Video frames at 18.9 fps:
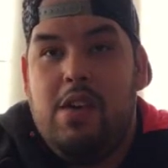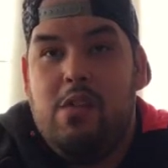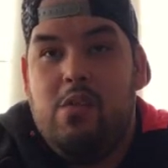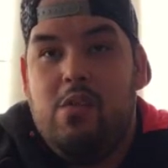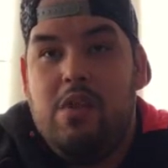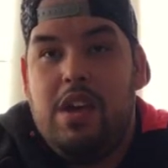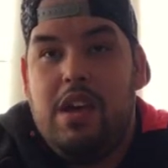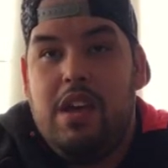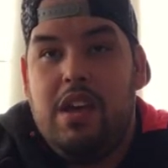
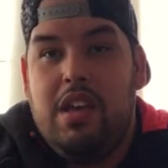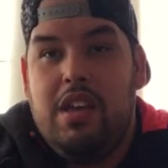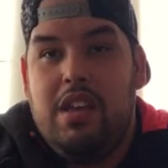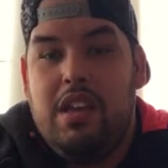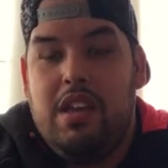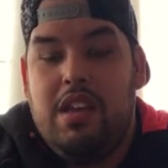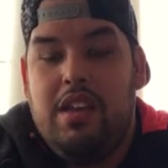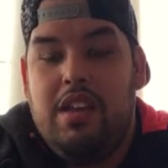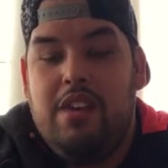with
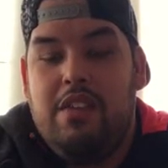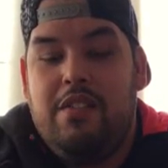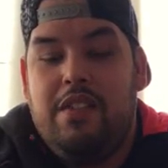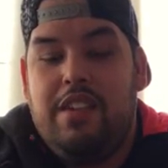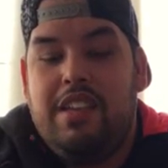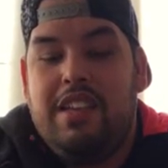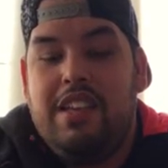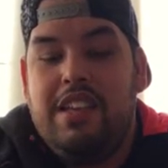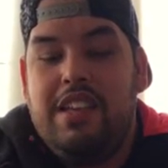
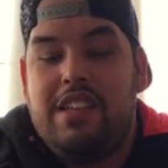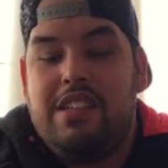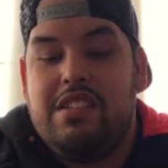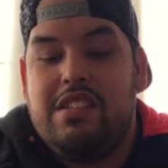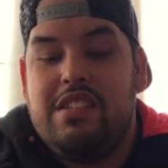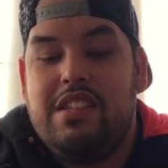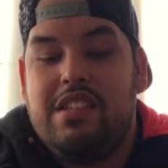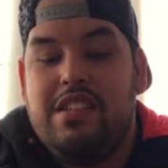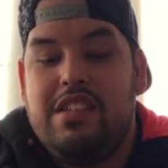this
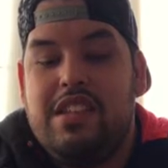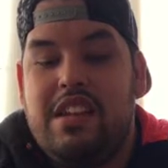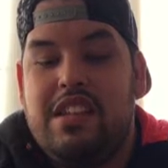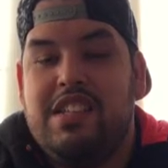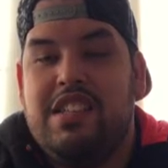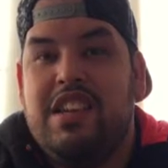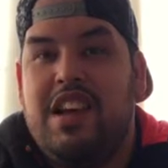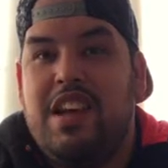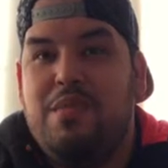because I
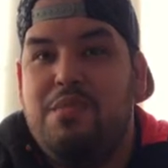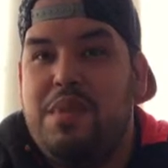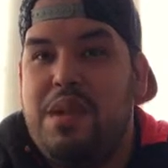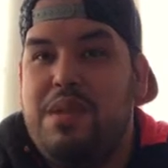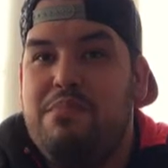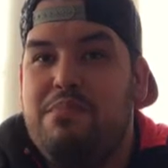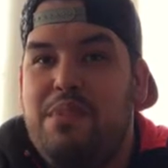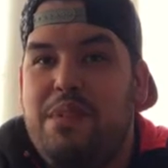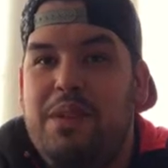saw
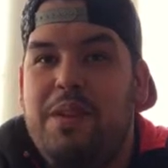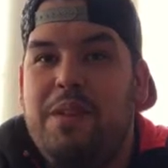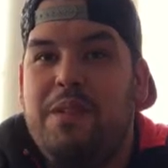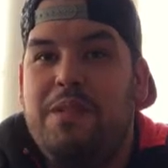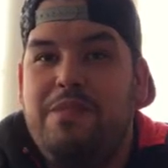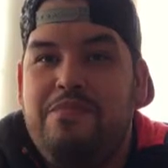people